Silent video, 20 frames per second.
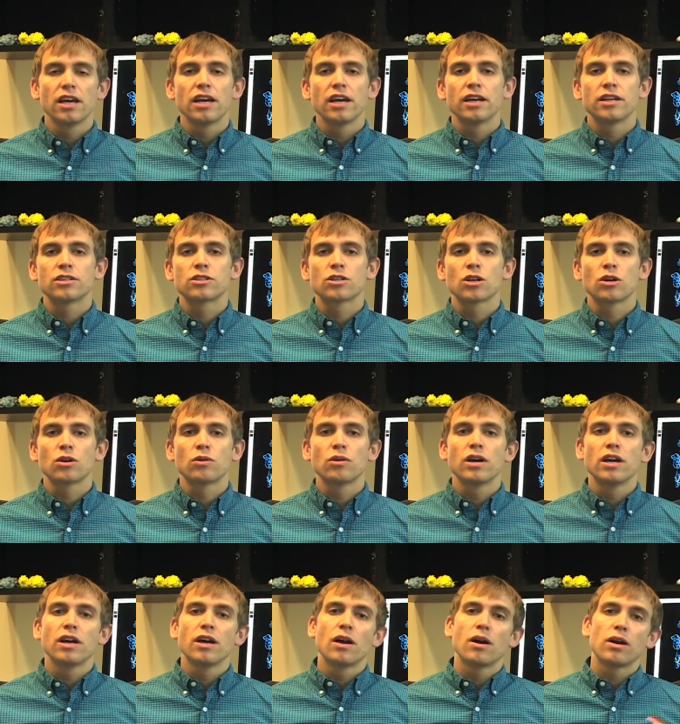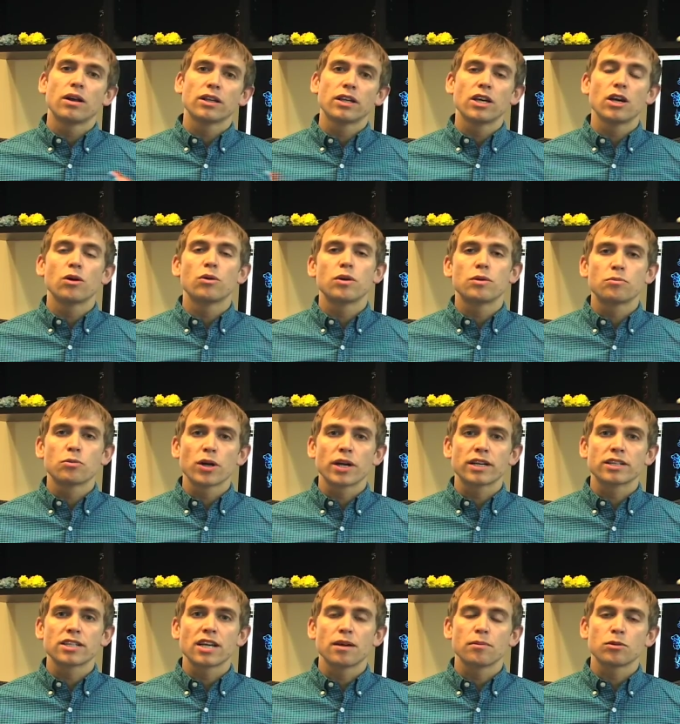And so Leo would bring
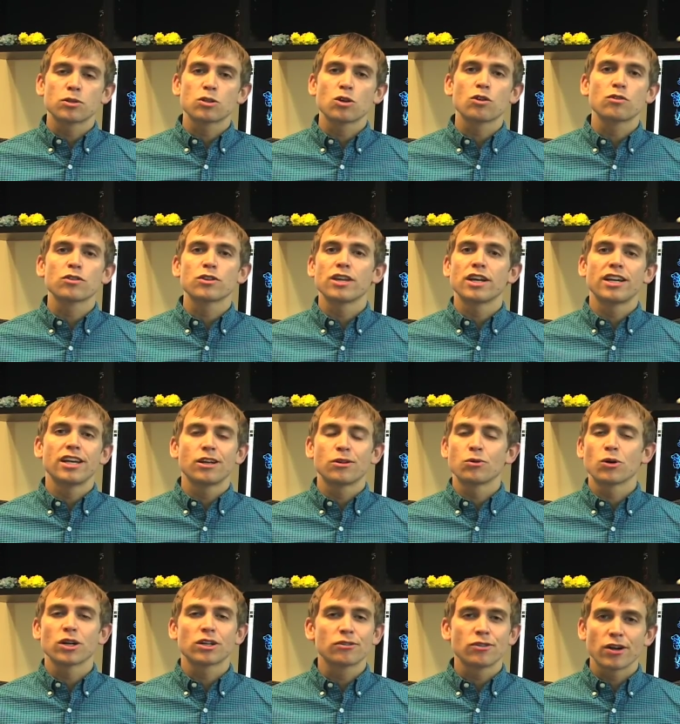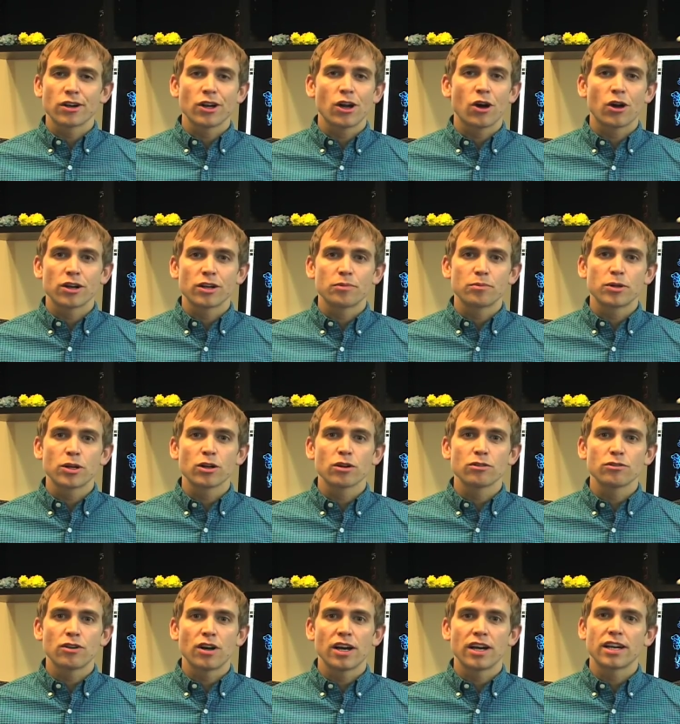samples over that he had worked very hard at
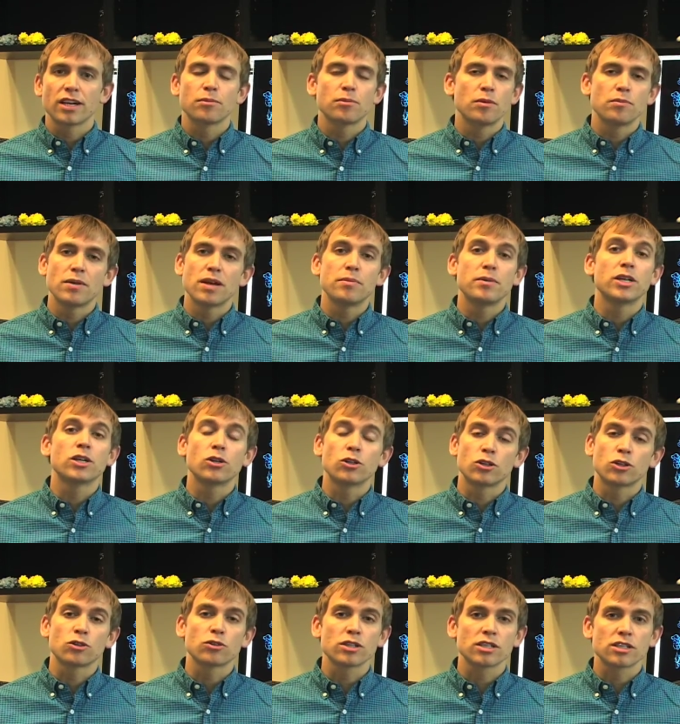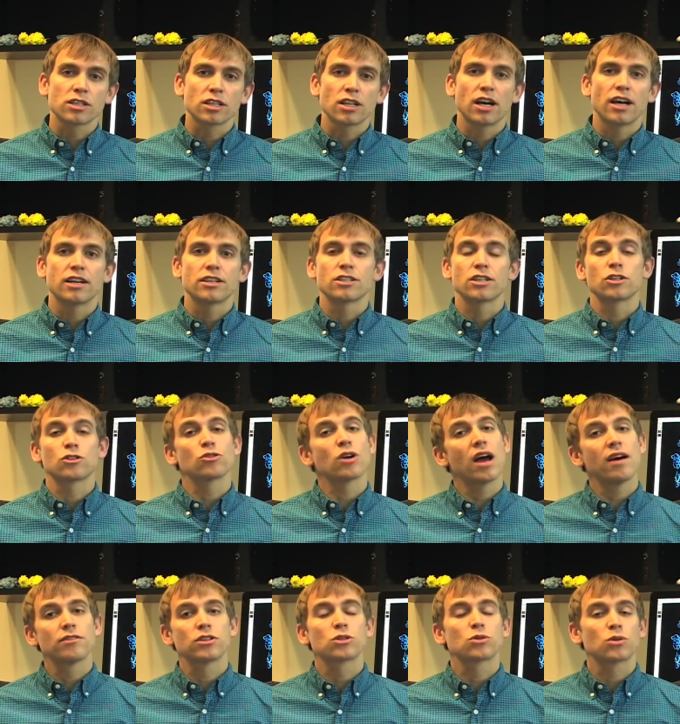purifying but maybe couldn't crystallize, and
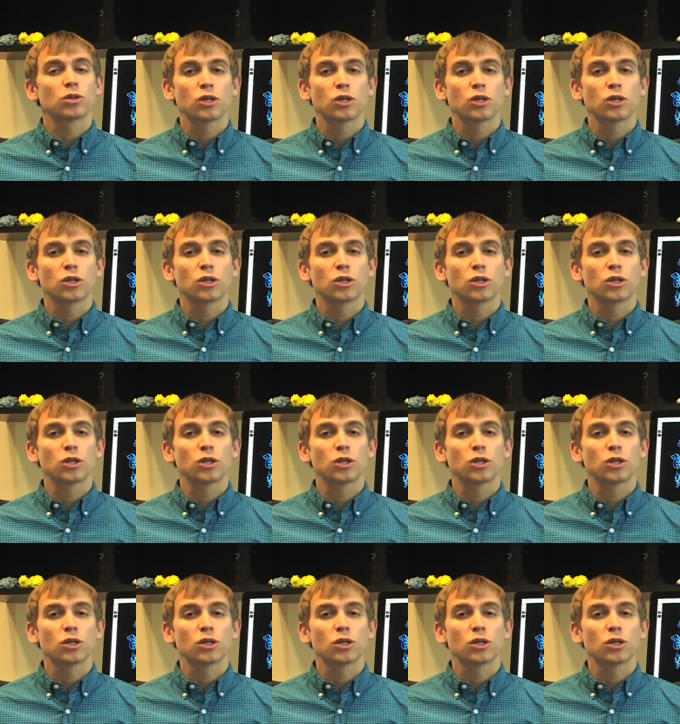Travis would